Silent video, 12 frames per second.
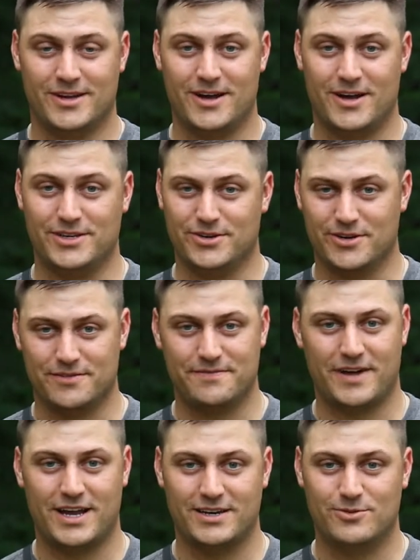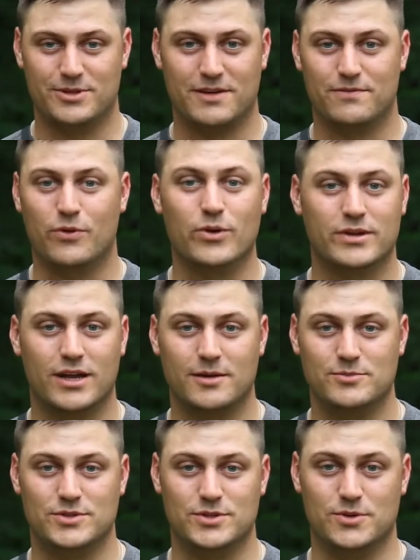You're going to find it with that
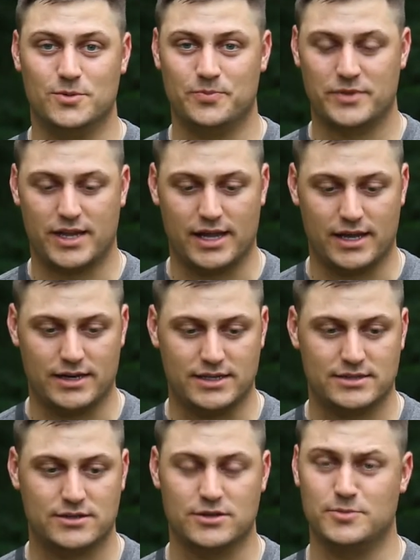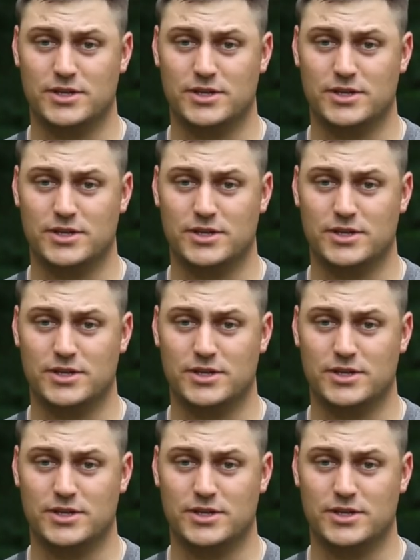4x zoom, and it's going to